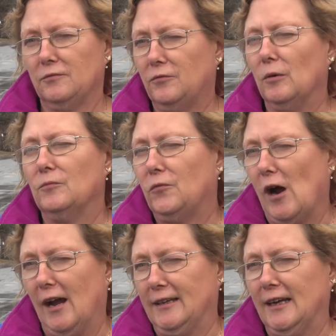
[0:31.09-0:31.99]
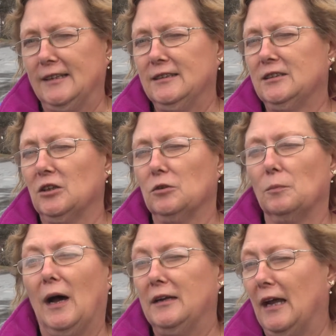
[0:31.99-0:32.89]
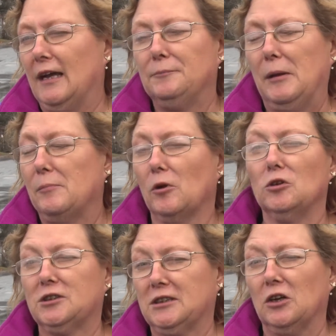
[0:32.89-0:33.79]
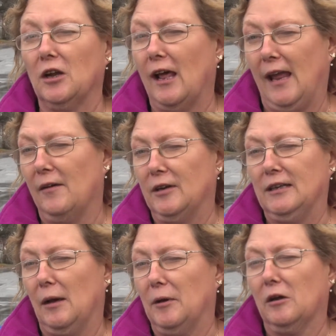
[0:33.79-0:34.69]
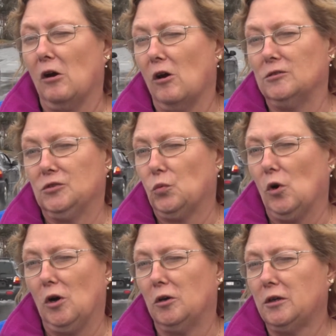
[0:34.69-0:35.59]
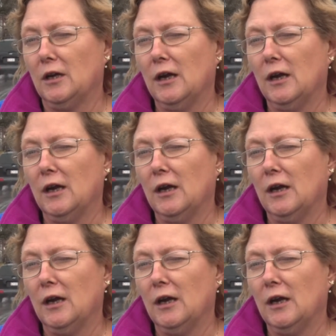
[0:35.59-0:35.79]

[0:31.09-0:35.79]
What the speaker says: From Friday till Monday, people are still not having debit cards work.